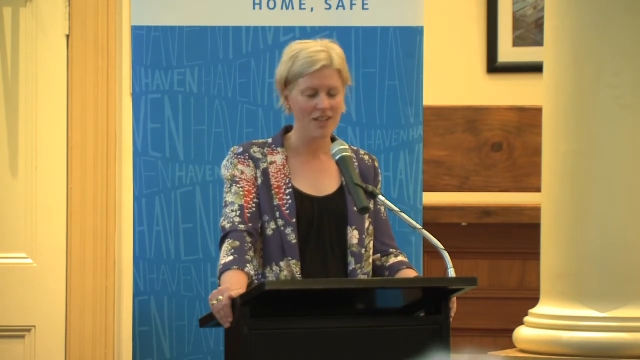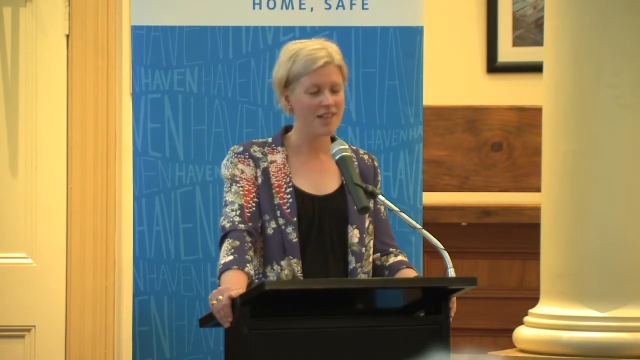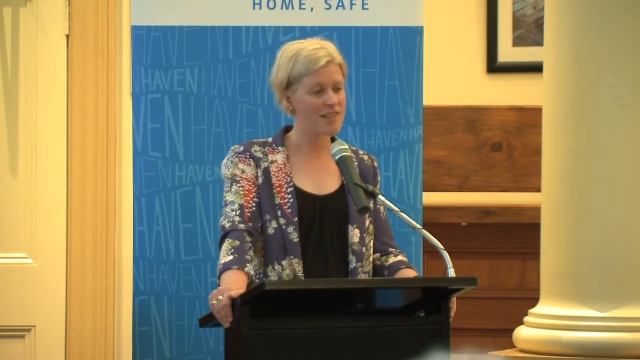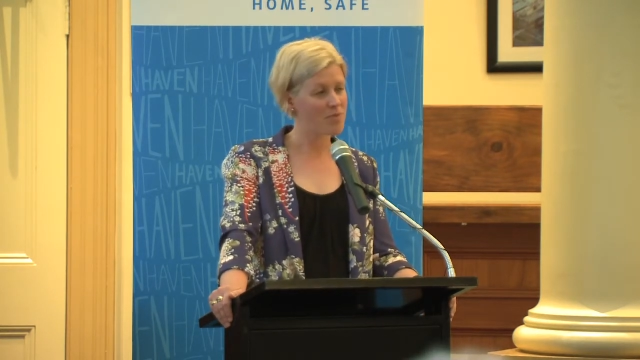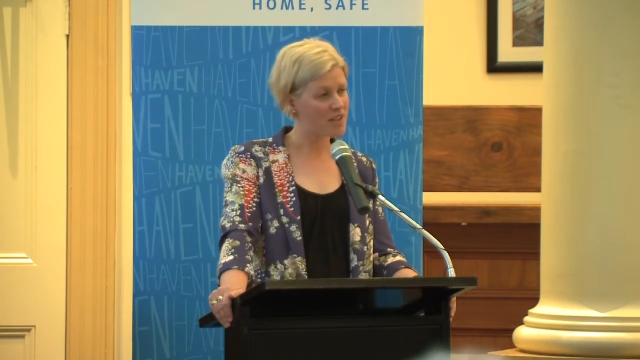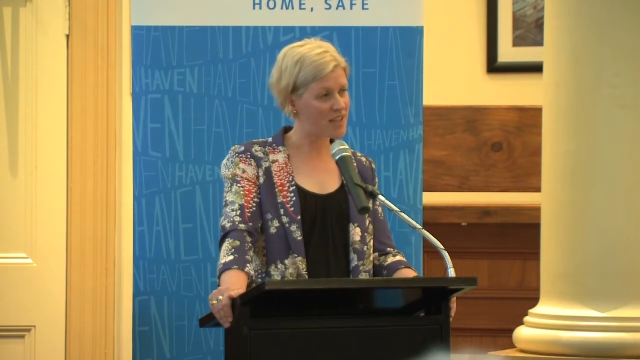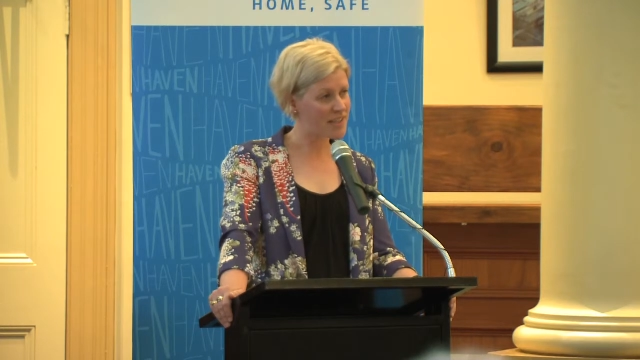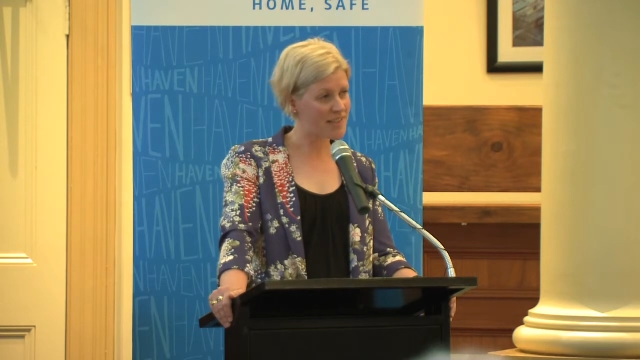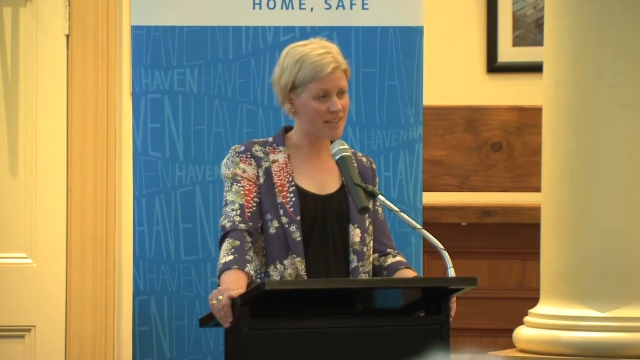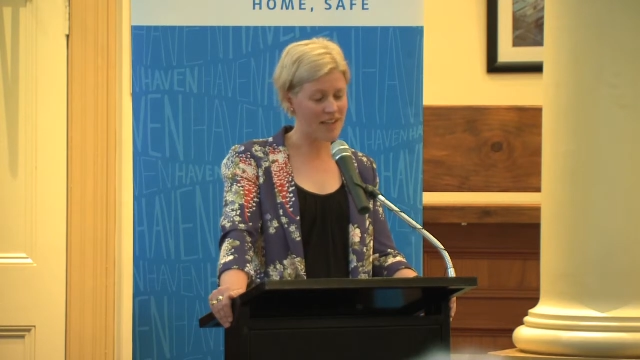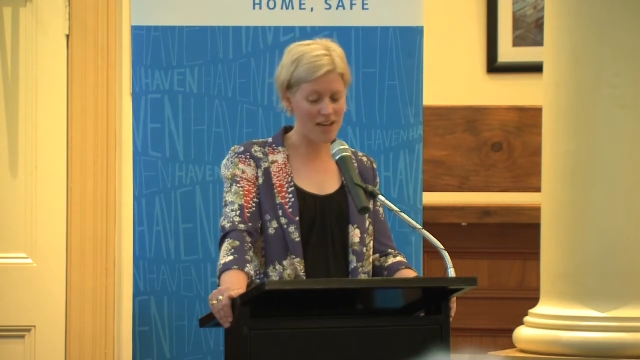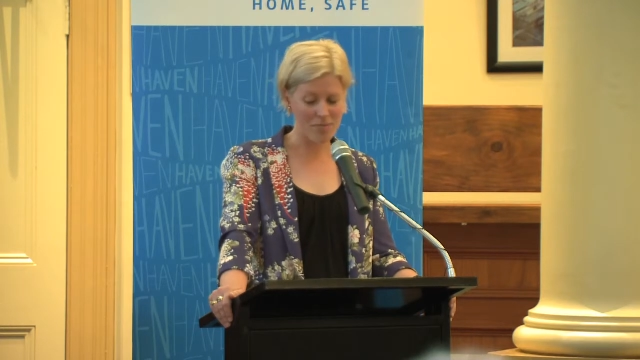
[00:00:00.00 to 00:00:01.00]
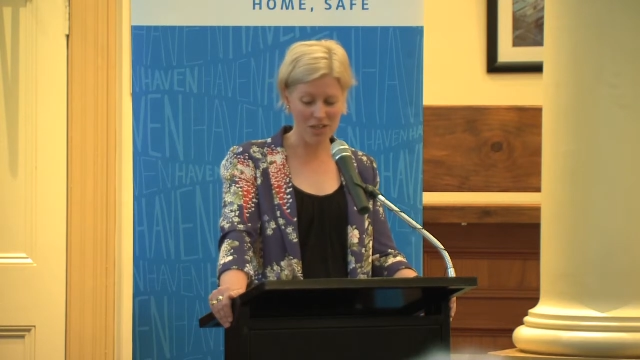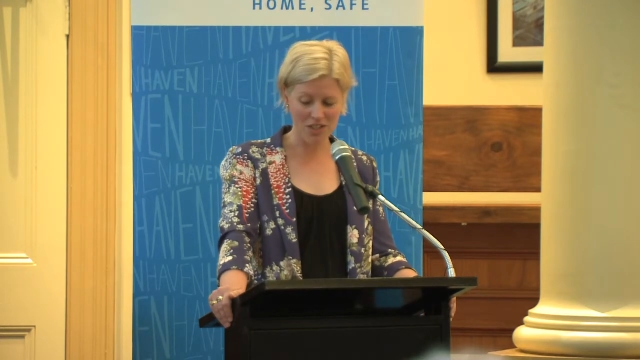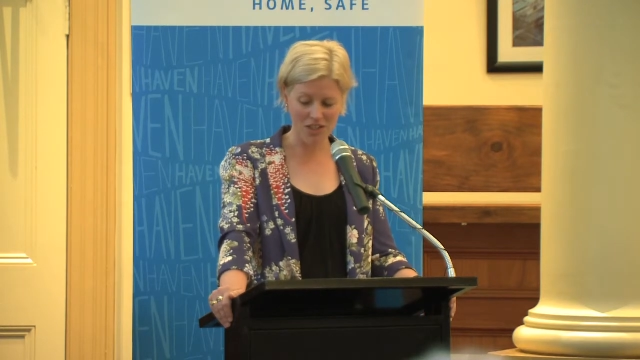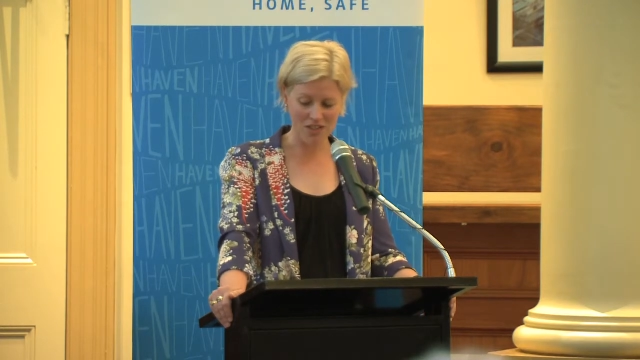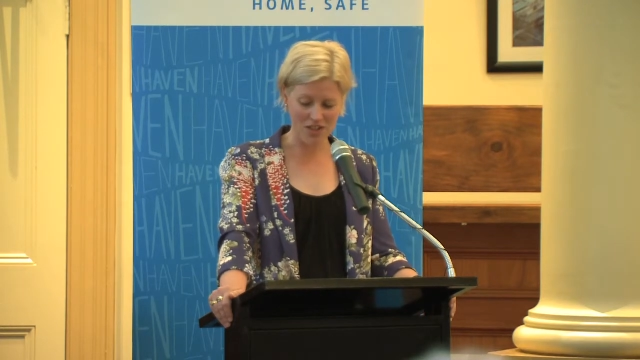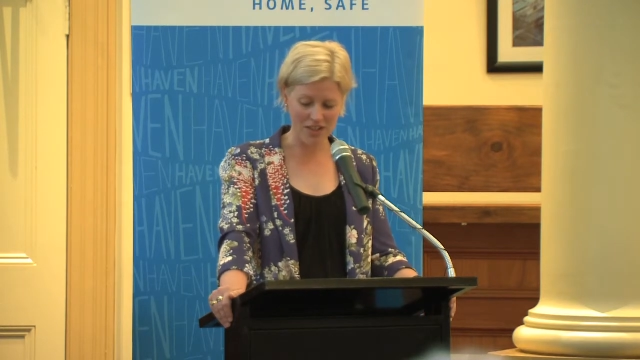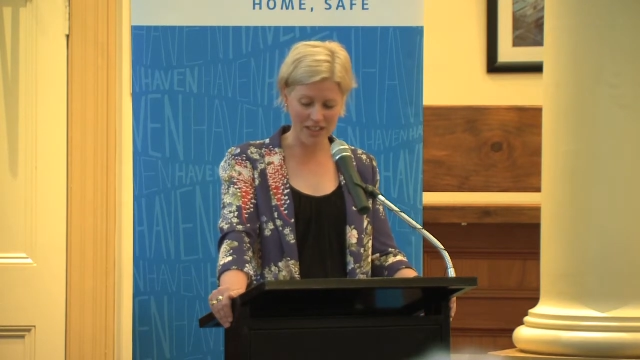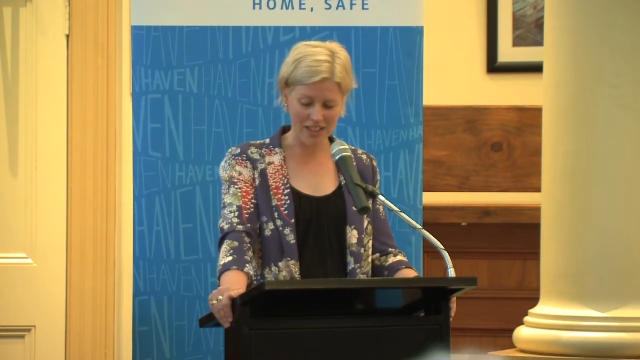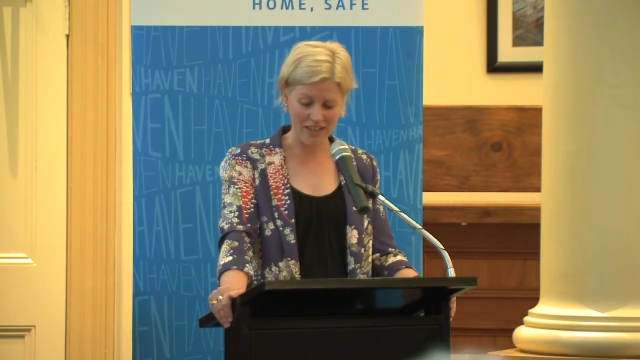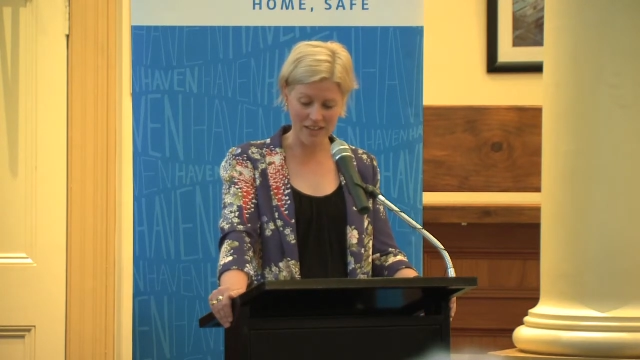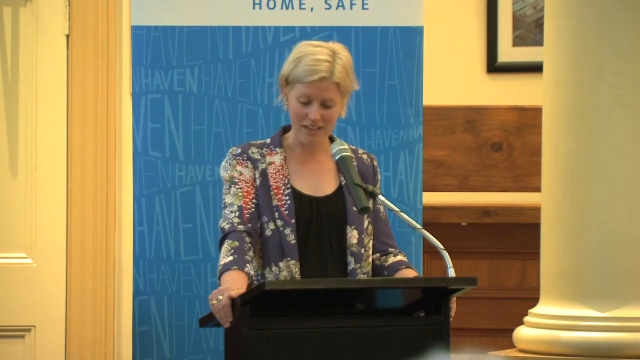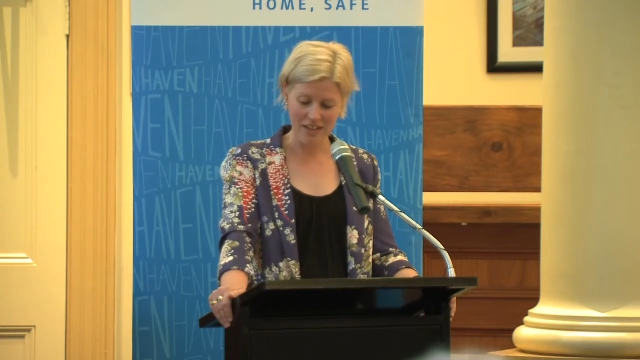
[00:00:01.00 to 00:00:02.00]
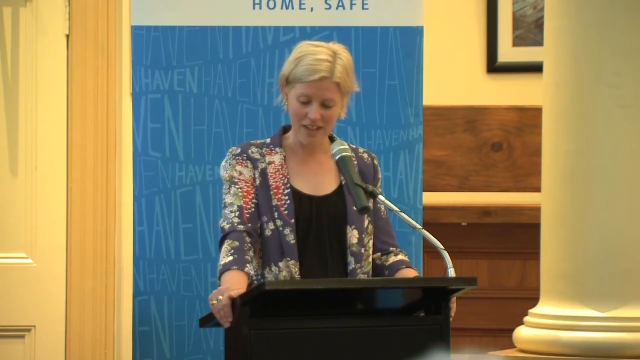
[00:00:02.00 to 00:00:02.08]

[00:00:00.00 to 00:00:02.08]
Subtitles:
some of the things that Ken mentioned earlier,